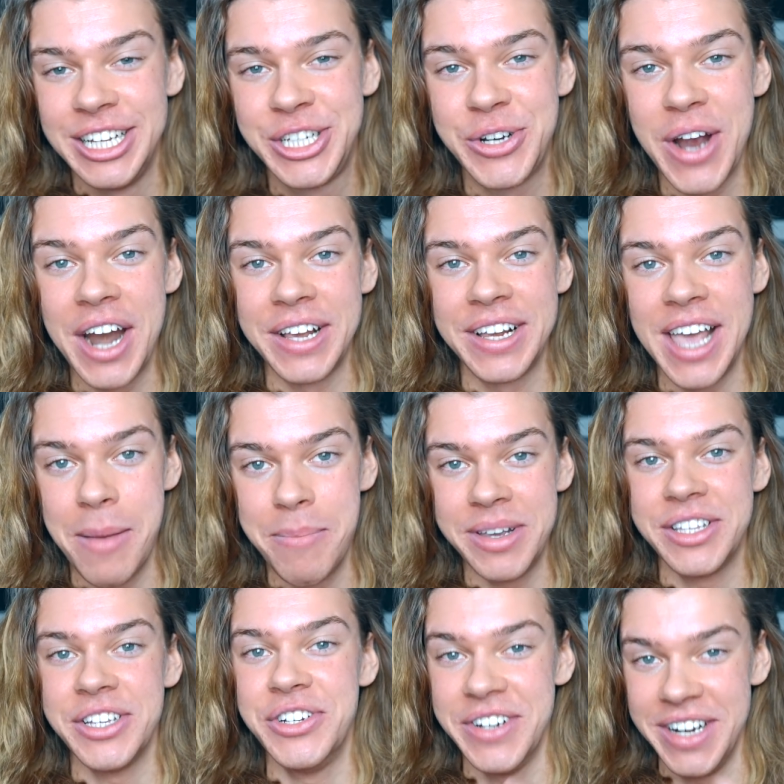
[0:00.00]
has tried to get
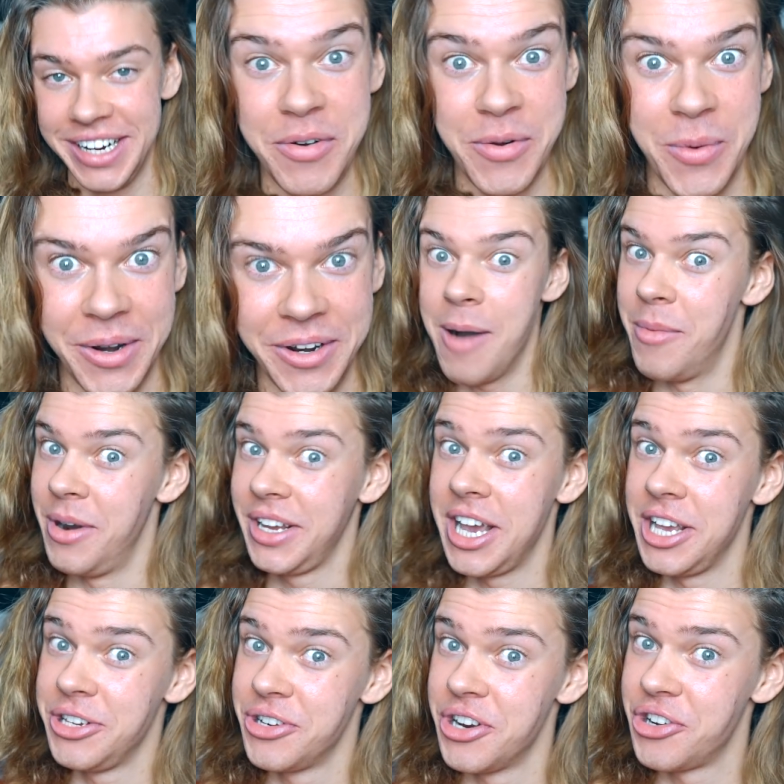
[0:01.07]
me to drink. Everyone, I'm gonna
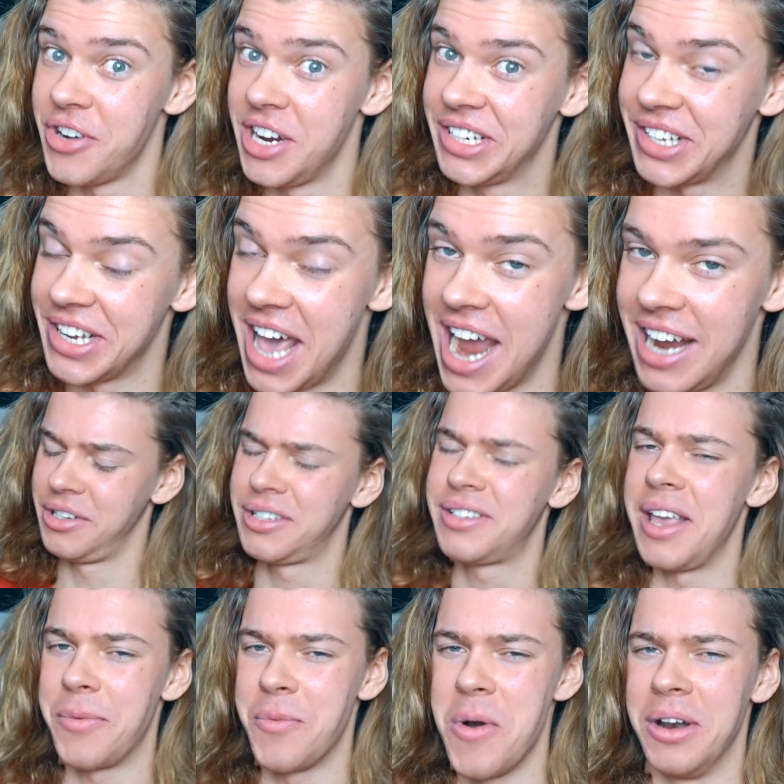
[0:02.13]
get you to drink tonight. Just
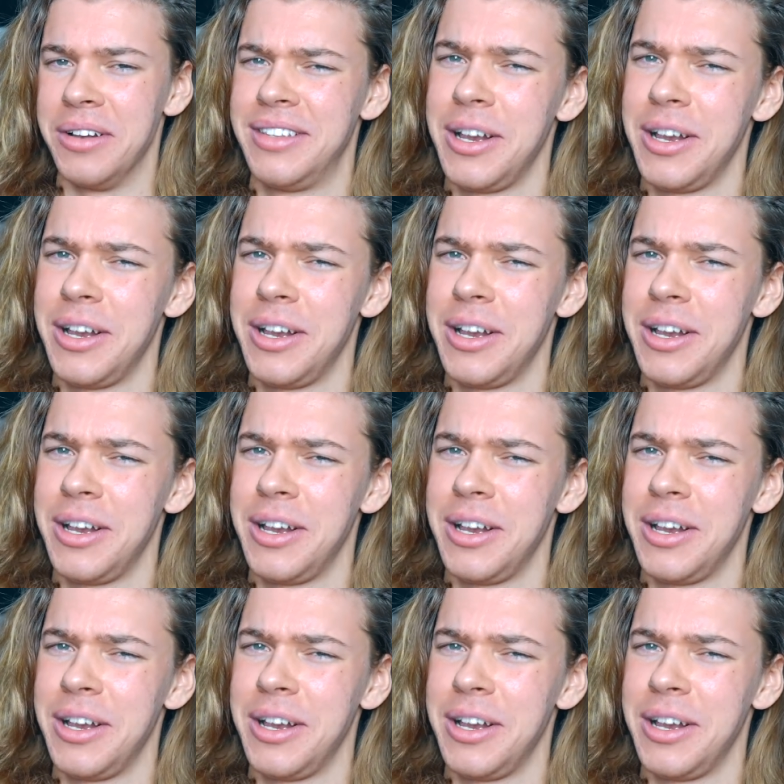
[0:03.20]
take one.